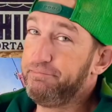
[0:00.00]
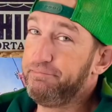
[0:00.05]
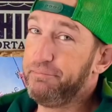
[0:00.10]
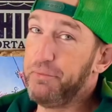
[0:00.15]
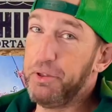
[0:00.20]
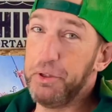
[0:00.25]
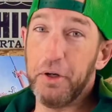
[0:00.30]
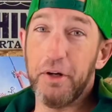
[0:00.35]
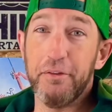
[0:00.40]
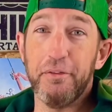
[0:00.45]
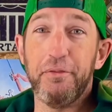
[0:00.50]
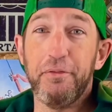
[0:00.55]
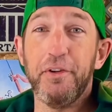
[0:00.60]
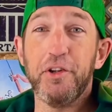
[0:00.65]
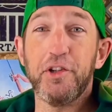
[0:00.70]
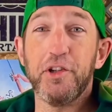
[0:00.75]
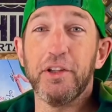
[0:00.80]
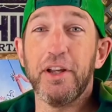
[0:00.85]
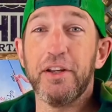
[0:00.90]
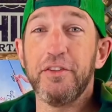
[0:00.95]
you don't have a
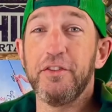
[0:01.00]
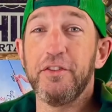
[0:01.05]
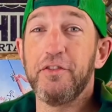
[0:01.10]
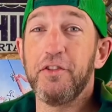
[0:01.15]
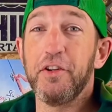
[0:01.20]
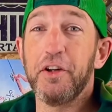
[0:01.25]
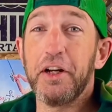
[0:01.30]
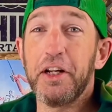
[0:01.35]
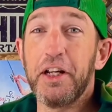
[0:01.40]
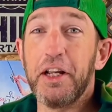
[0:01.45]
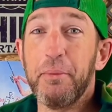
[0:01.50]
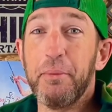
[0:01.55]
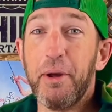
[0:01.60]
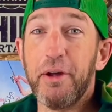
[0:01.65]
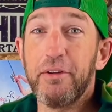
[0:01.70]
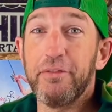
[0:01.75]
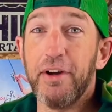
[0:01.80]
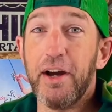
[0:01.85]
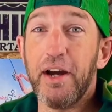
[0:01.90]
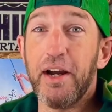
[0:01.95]
fishing license, you're going to get
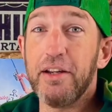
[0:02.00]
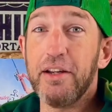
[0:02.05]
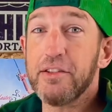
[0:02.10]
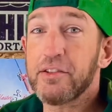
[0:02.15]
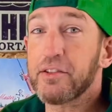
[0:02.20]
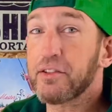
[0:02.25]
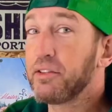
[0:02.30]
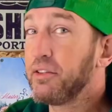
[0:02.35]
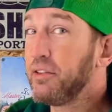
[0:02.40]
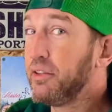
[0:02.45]
big fines.